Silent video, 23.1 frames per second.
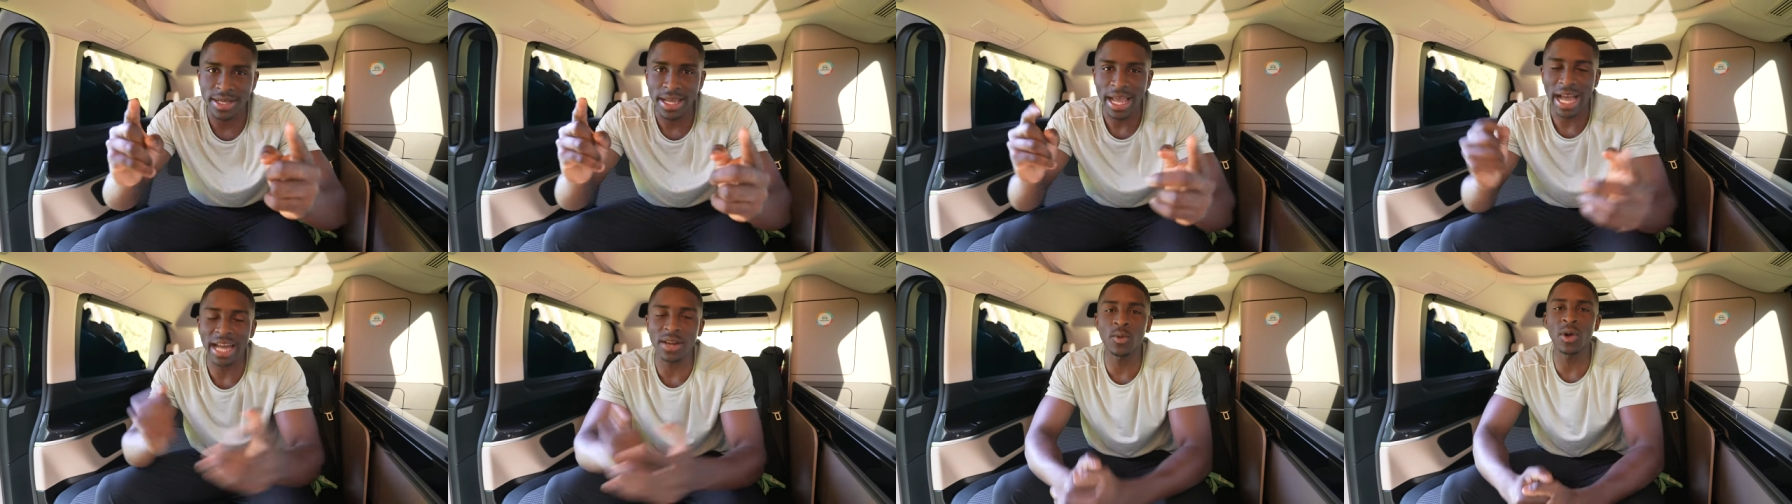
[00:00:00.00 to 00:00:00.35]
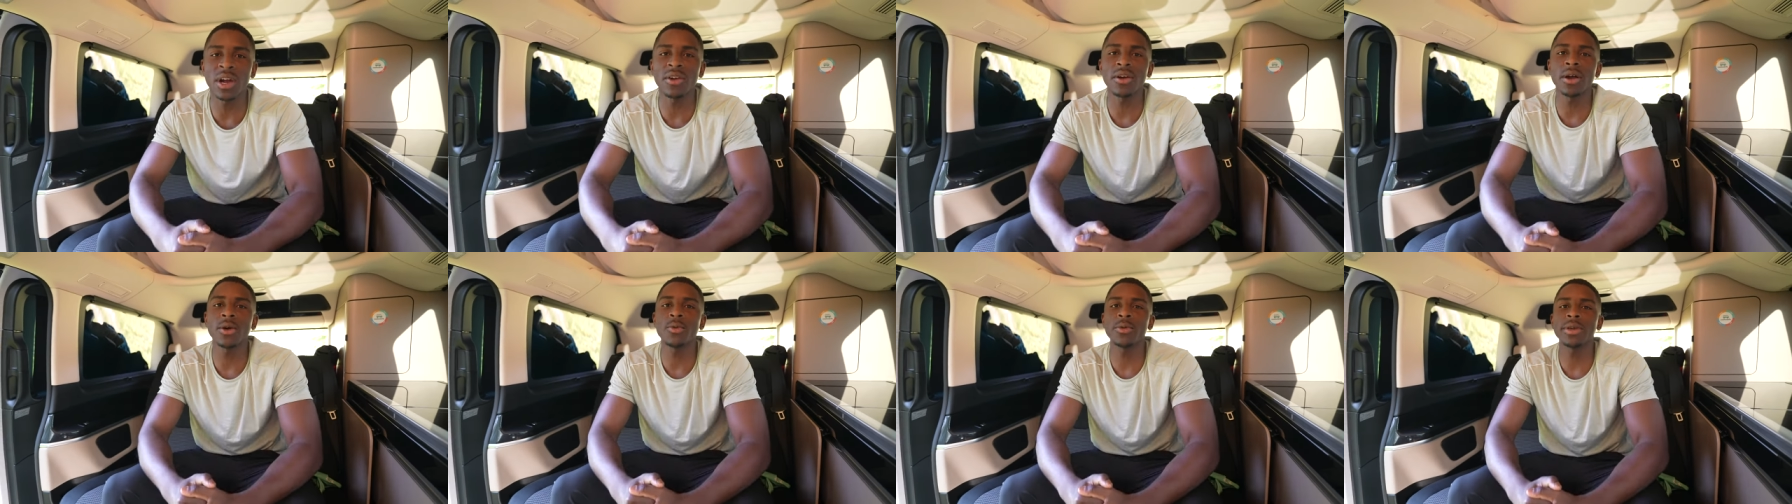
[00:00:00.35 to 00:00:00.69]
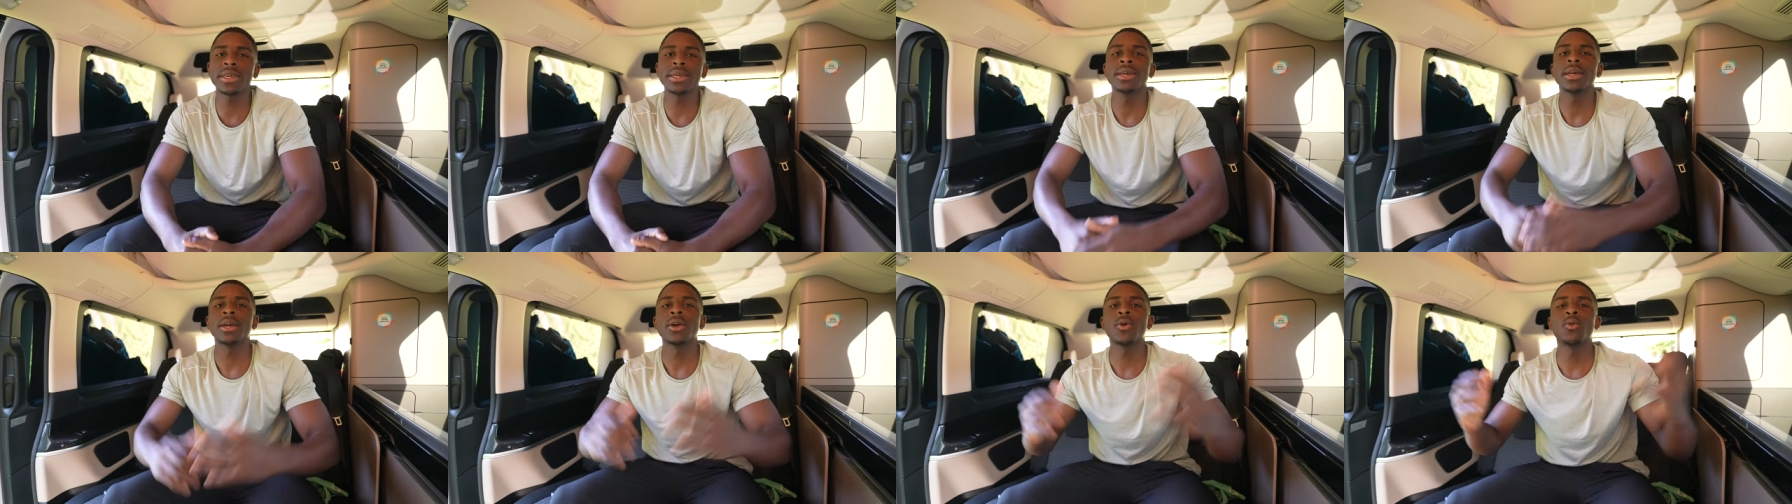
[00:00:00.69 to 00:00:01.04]
And where are
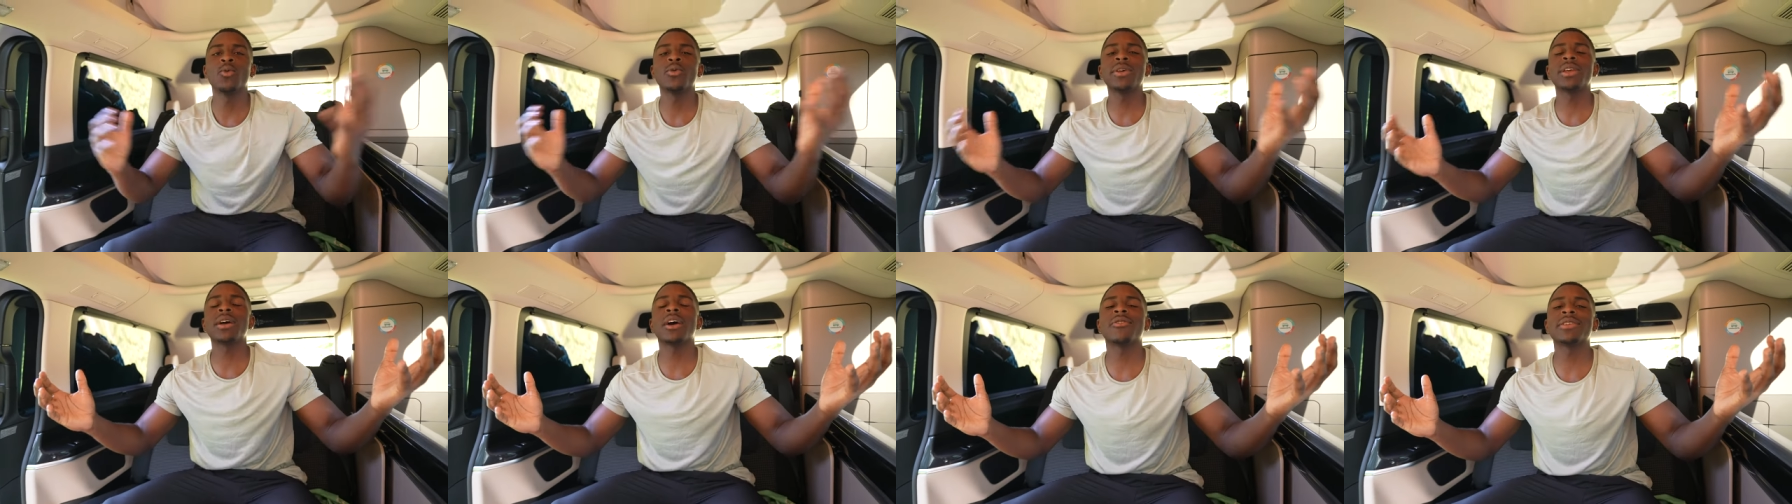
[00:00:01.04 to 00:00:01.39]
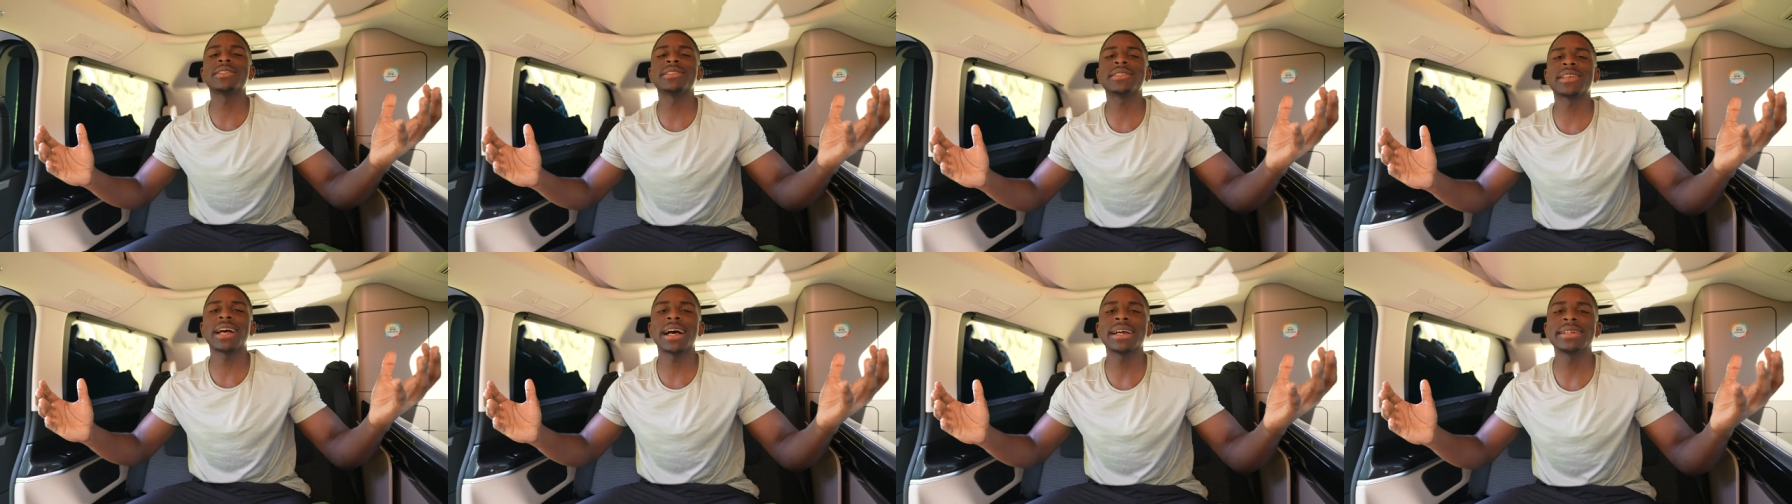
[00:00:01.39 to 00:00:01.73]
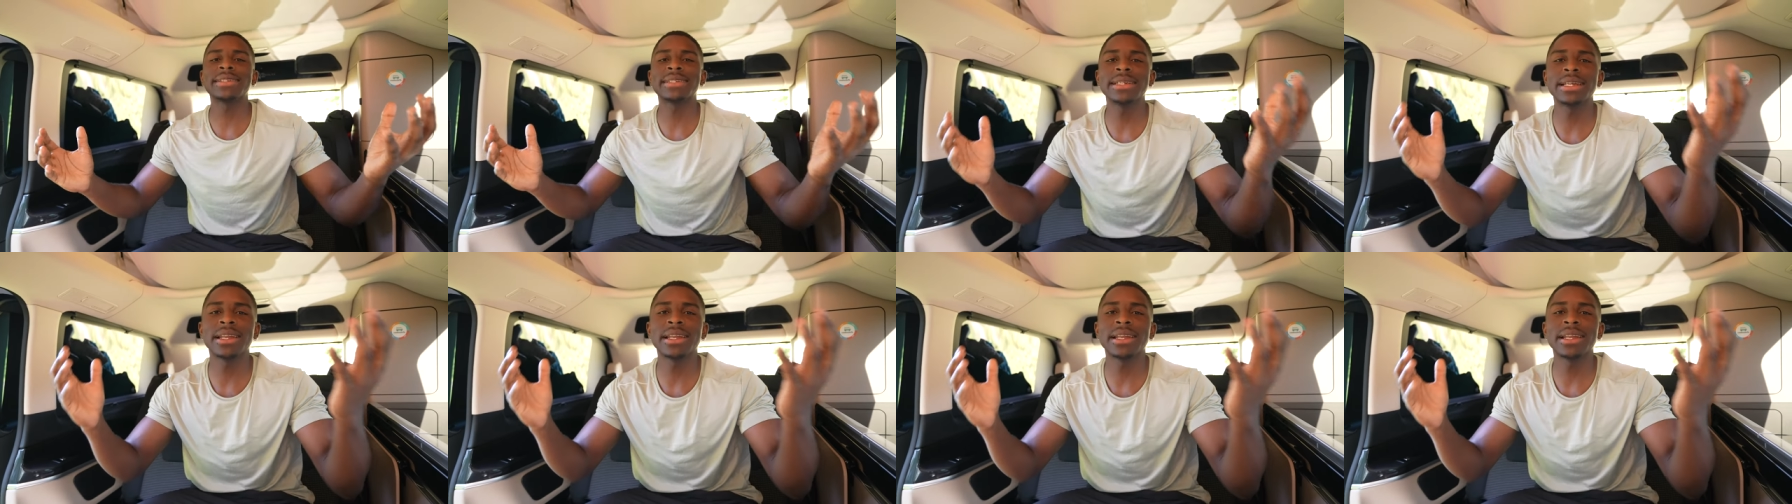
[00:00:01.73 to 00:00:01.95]
we? We are inside the